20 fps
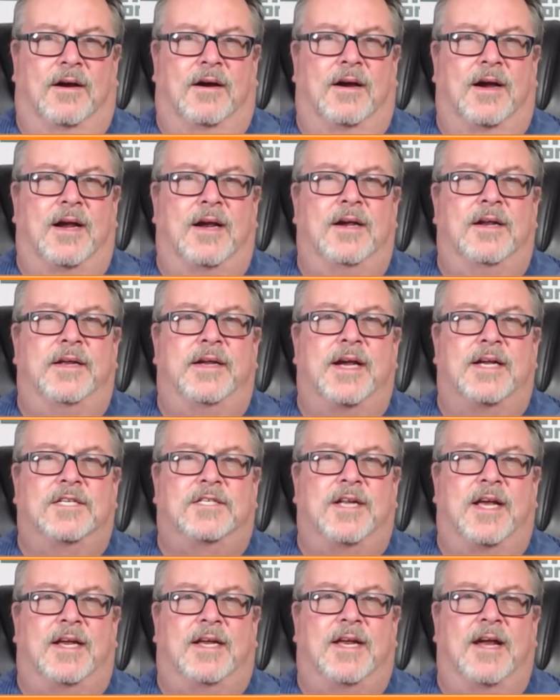All right. You guys
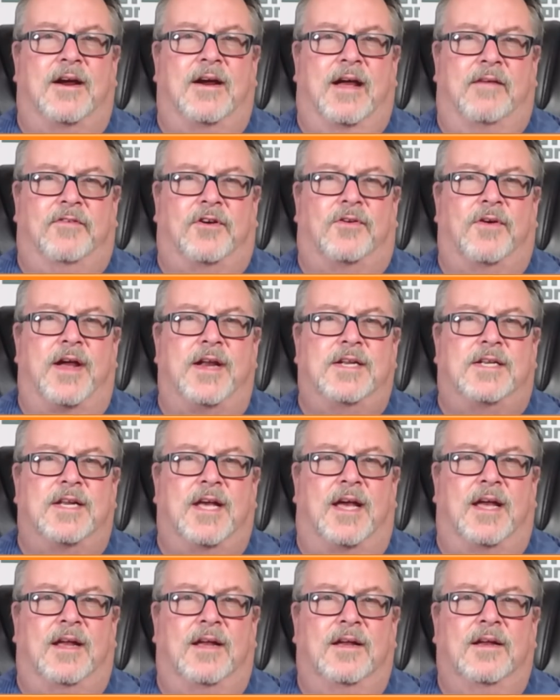take care. Have a great
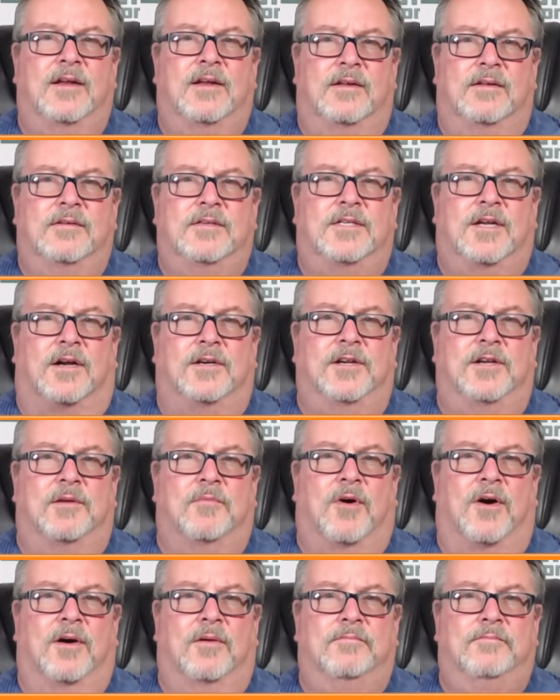day. Talk to you
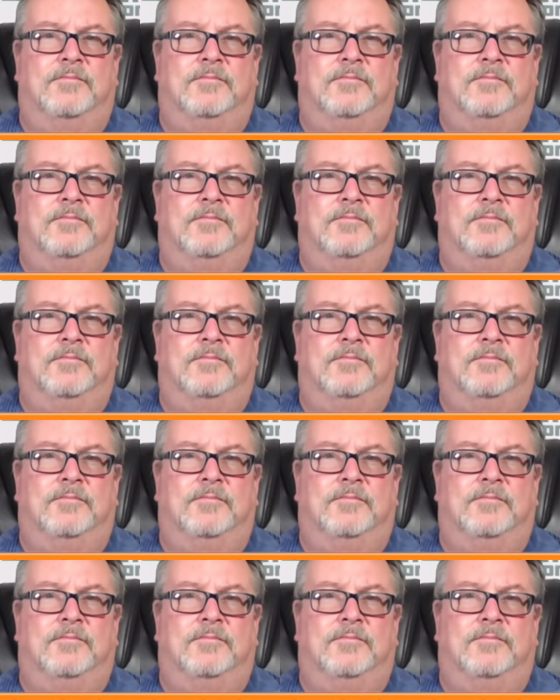tomorrow.